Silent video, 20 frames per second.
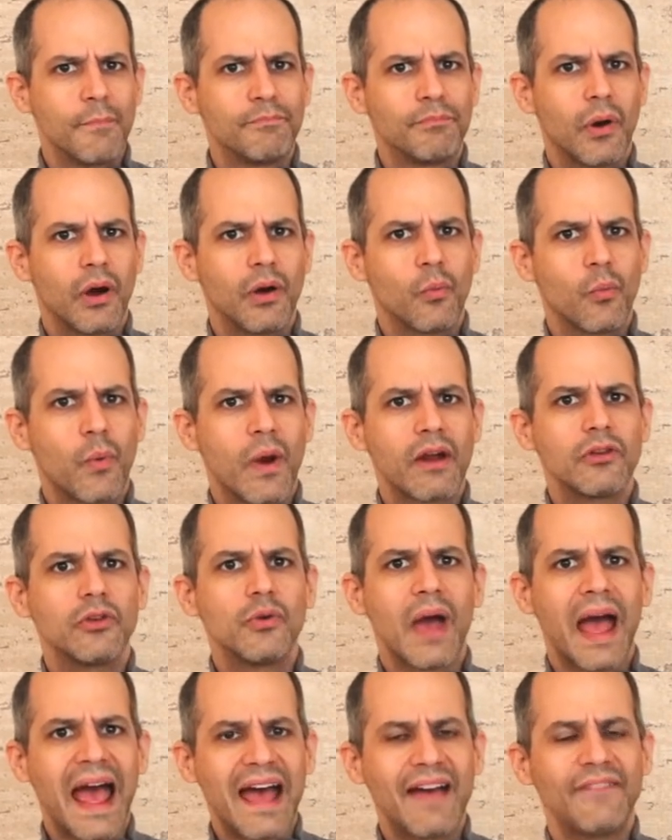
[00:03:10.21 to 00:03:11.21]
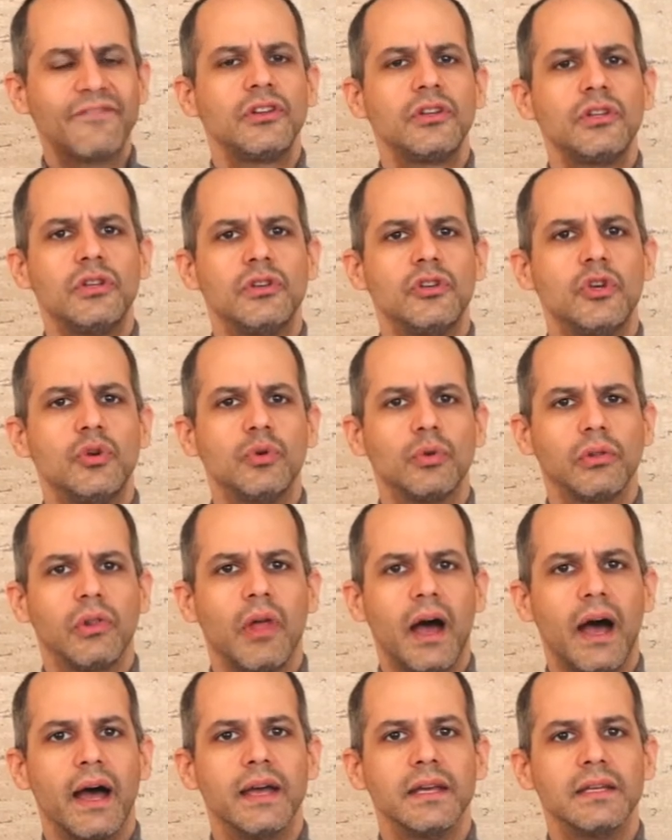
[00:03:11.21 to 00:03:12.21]
but where you have to
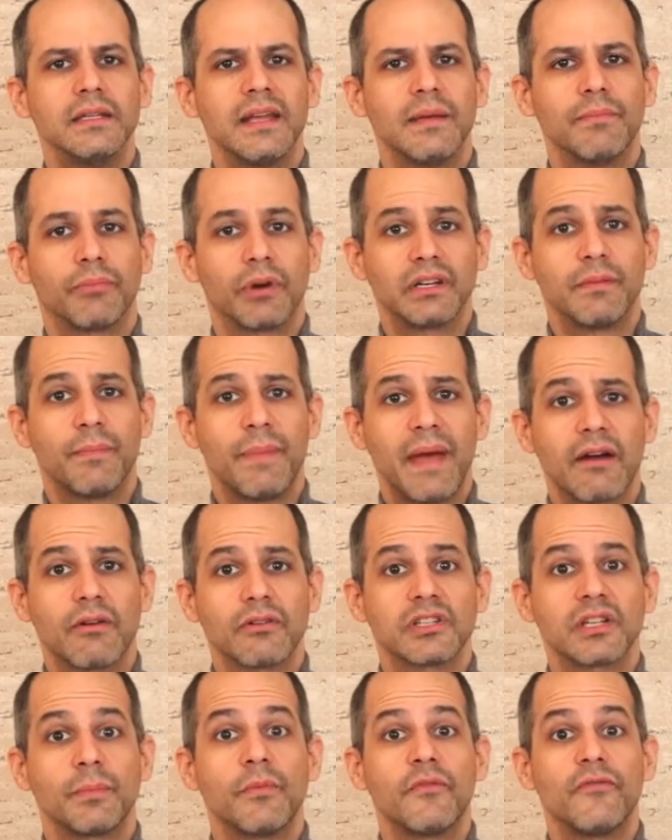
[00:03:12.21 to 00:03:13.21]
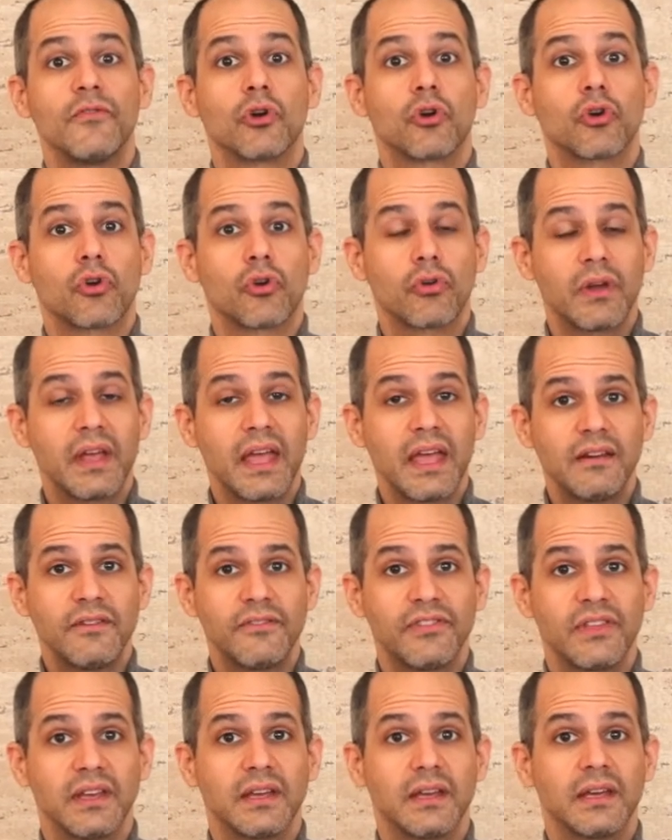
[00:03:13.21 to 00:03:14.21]
utilize and bring to bear some of your creative
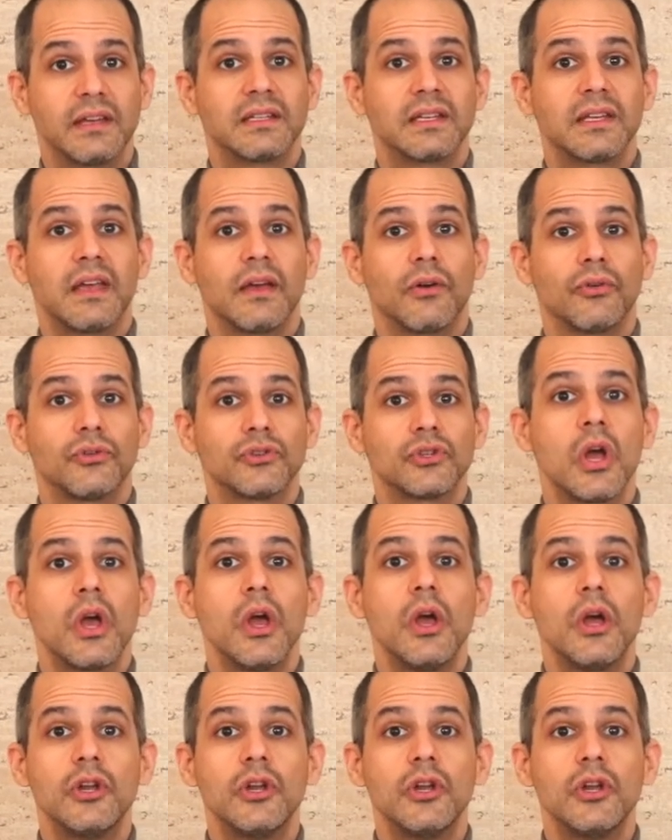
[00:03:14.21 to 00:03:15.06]
thinking skills